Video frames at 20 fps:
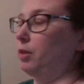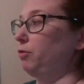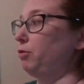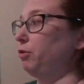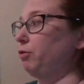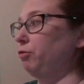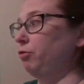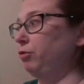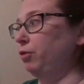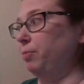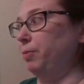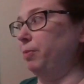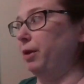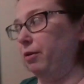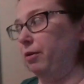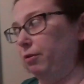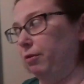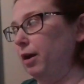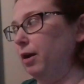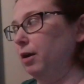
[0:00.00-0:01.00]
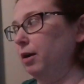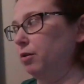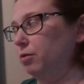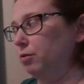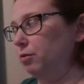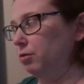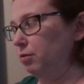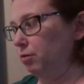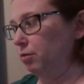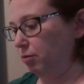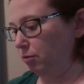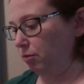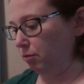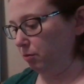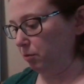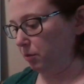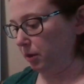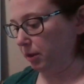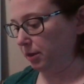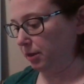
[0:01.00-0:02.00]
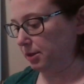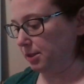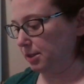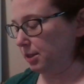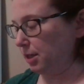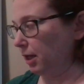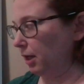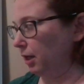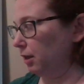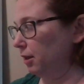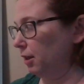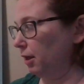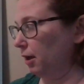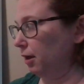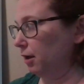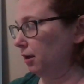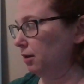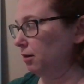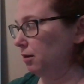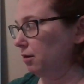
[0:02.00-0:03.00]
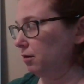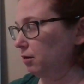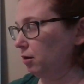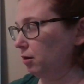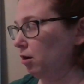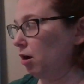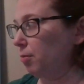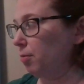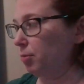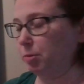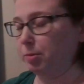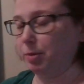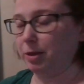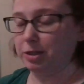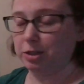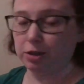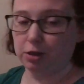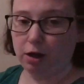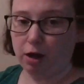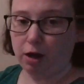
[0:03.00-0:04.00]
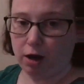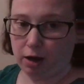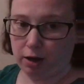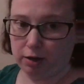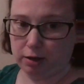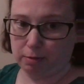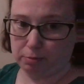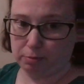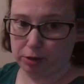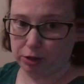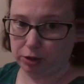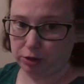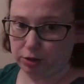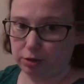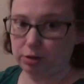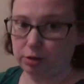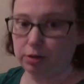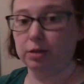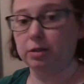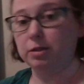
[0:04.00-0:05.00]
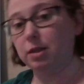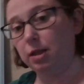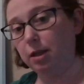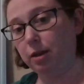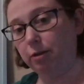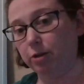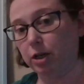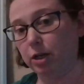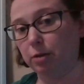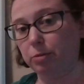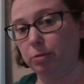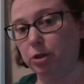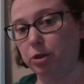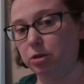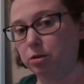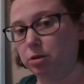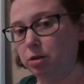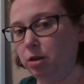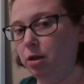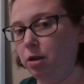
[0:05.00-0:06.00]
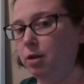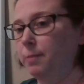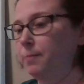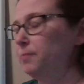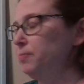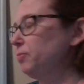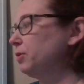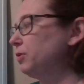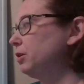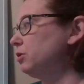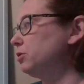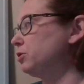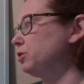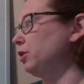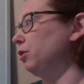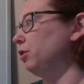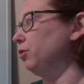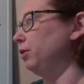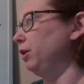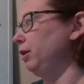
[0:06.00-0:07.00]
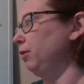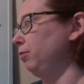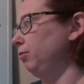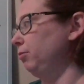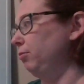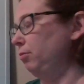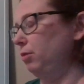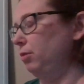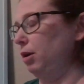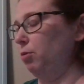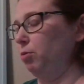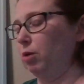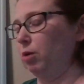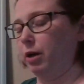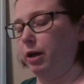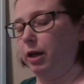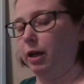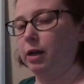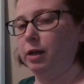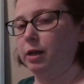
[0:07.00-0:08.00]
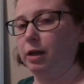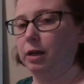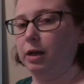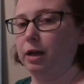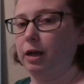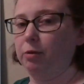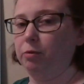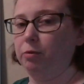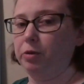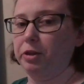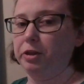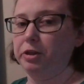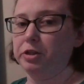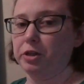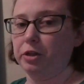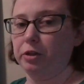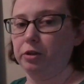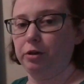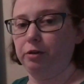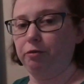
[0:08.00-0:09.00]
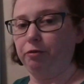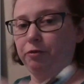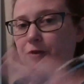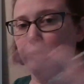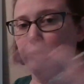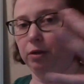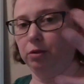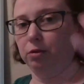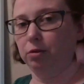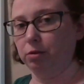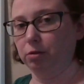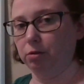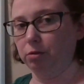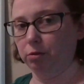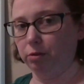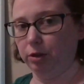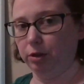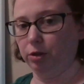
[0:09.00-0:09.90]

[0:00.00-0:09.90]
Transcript: If you flip that around, we could say that complement to the odd numbers is the even numbers. So they work hand in hand with each other to fill